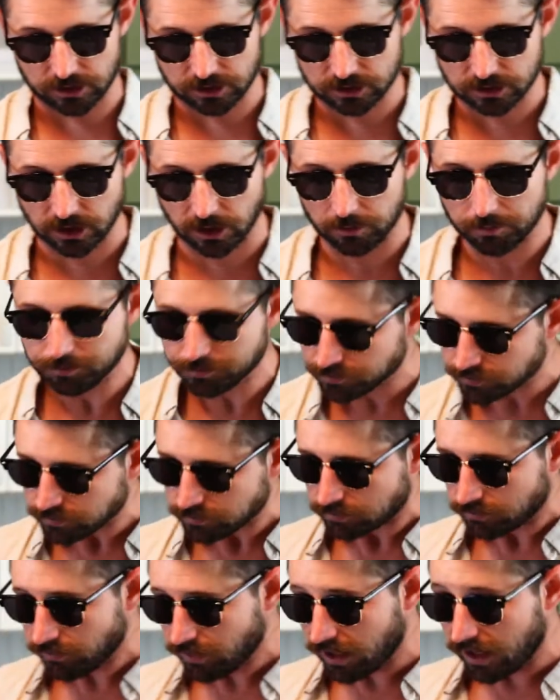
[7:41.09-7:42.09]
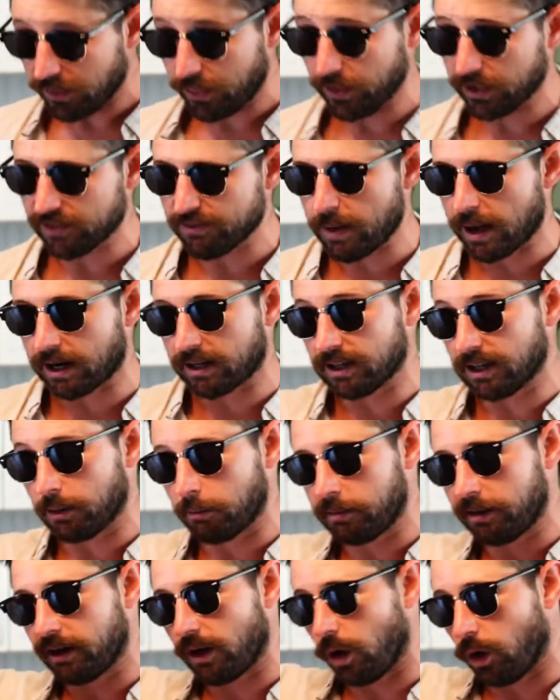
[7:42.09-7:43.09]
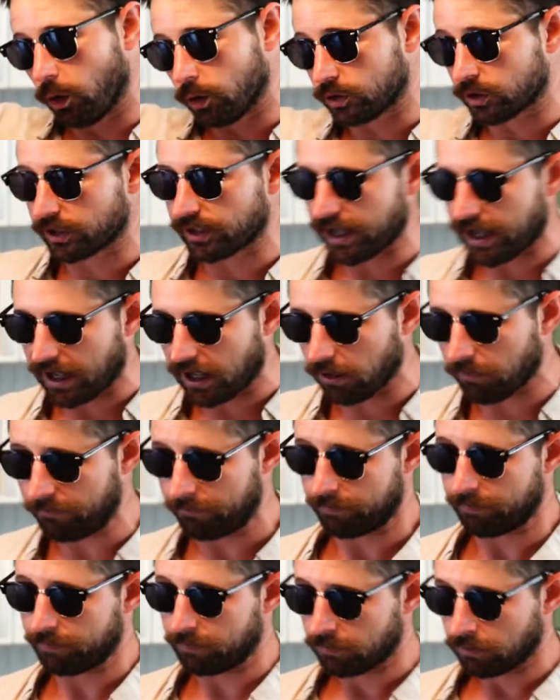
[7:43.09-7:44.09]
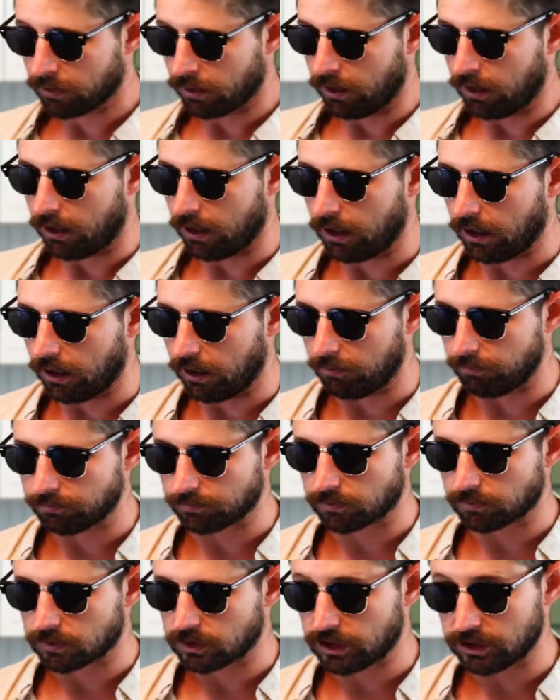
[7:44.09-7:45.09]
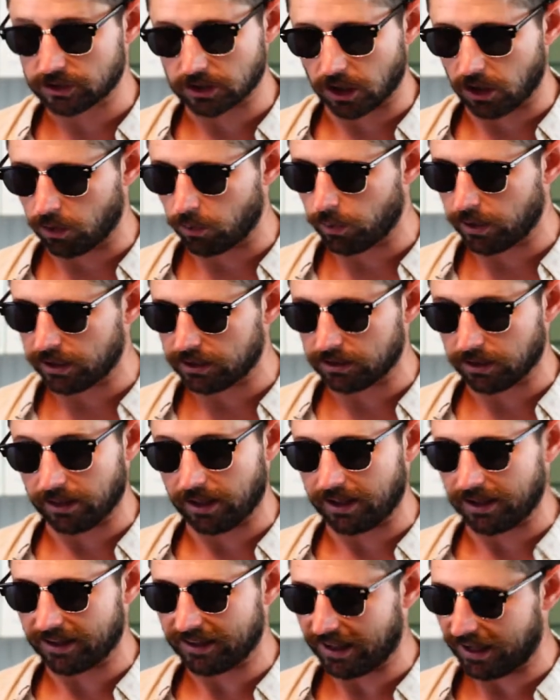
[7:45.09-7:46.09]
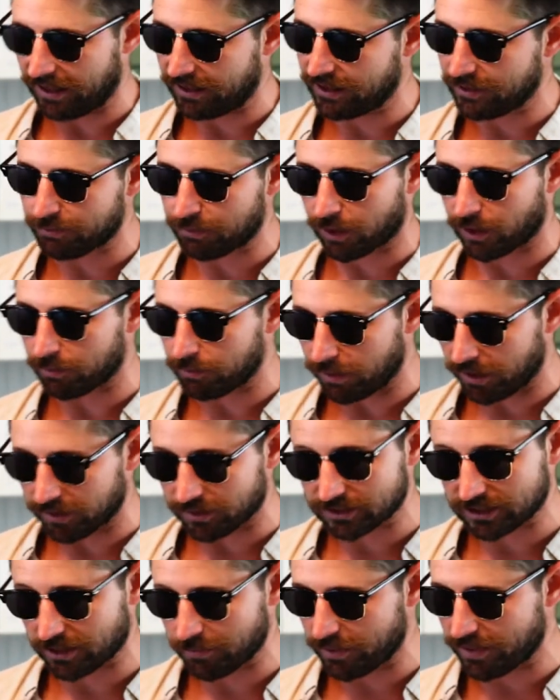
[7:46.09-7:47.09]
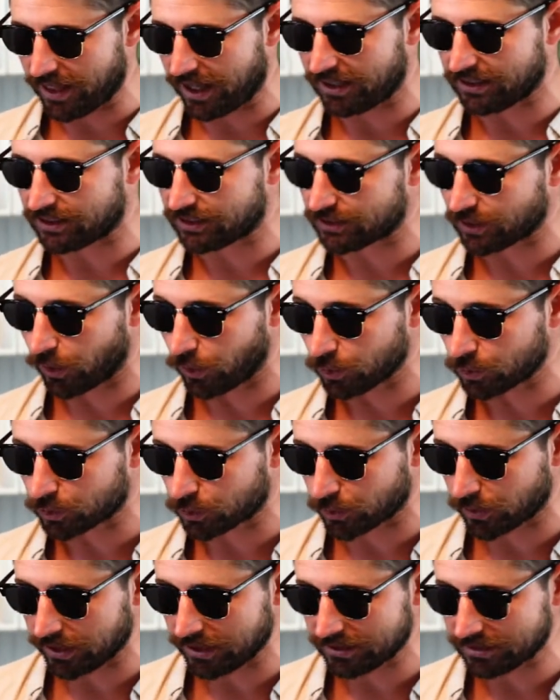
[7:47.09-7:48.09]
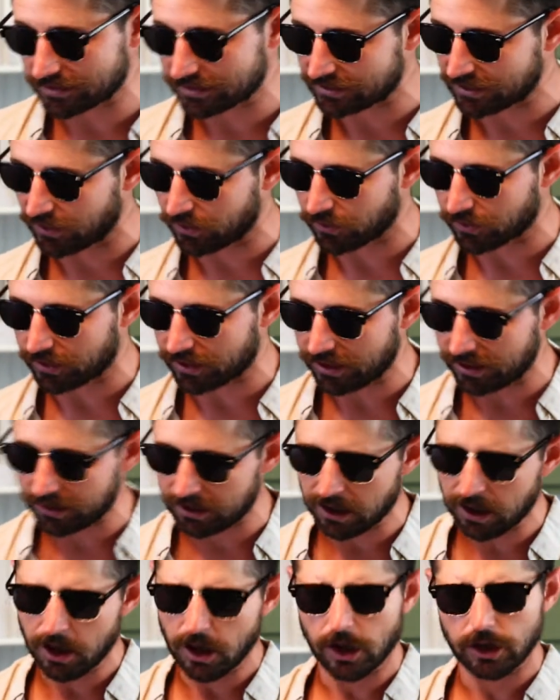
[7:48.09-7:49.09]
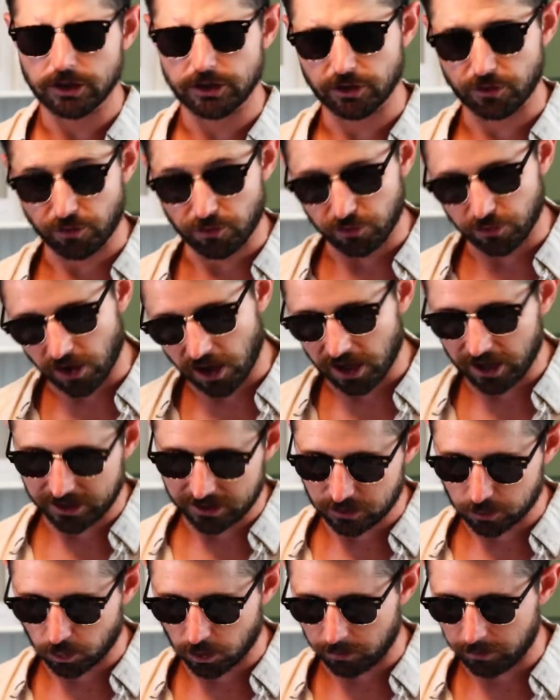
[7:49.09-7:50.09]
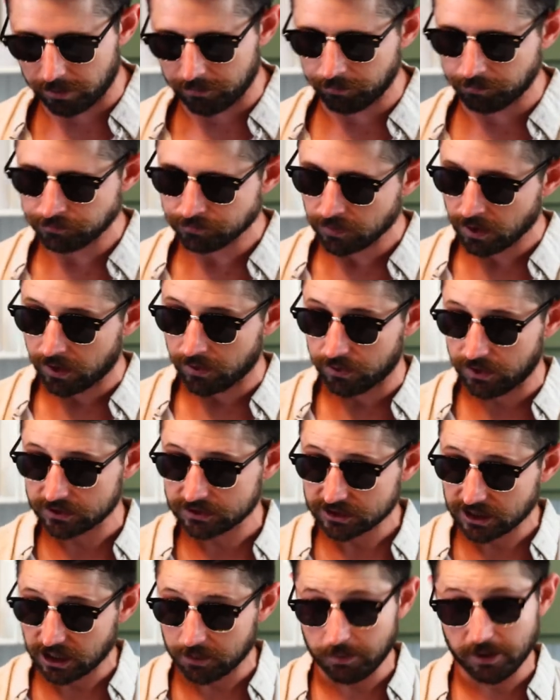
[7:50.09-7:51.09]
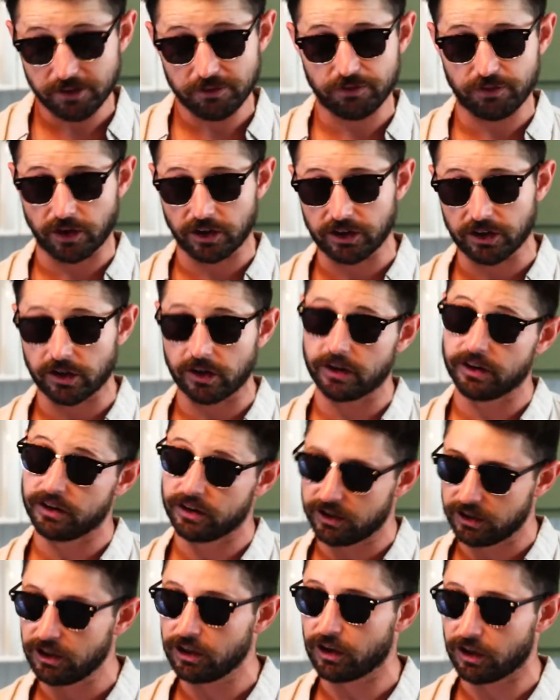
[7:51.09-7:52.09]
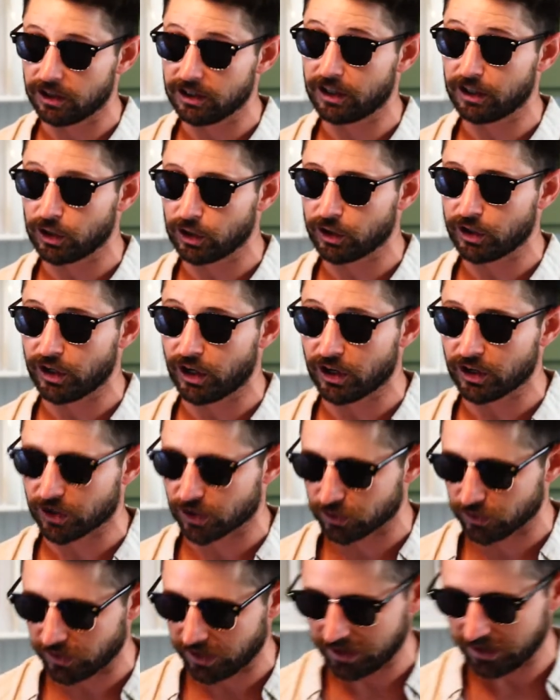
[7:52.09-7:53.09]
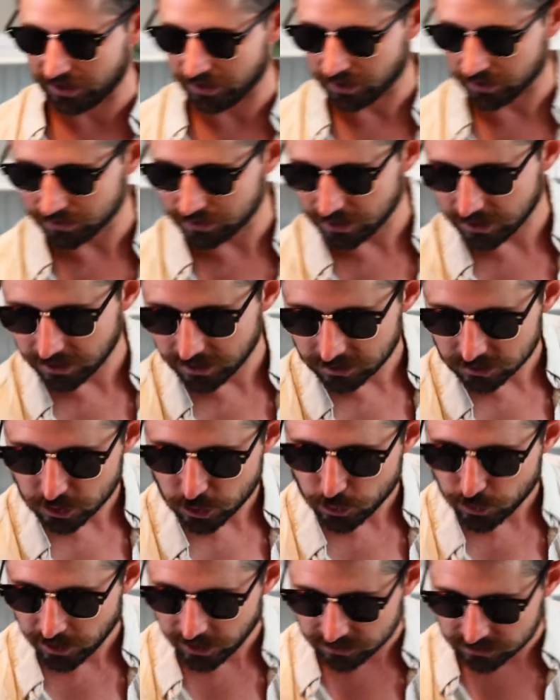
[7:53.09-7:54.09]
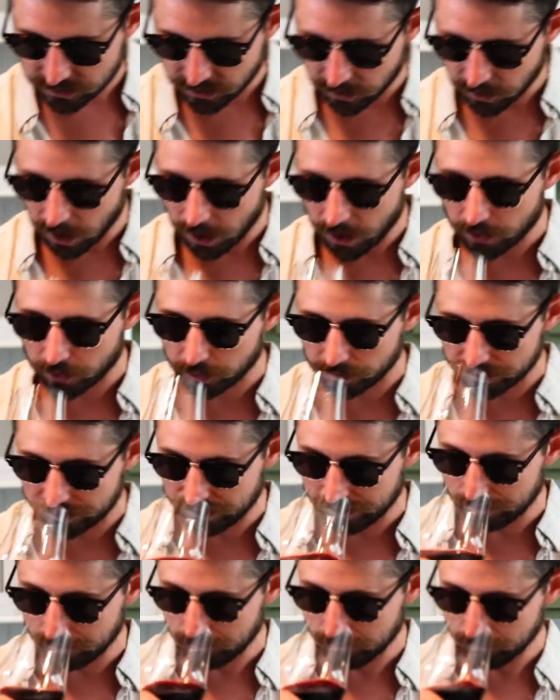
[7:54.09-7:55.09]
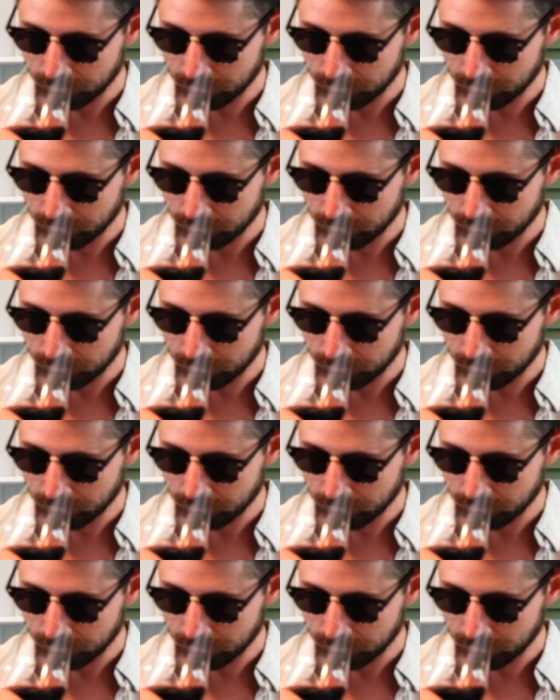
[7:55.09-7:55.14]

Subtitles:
So I think about a little bit of older gal. I think Barbera is going to be that sultry, silky, defined woman. This is going to be a funner, little younger lady on the 2013.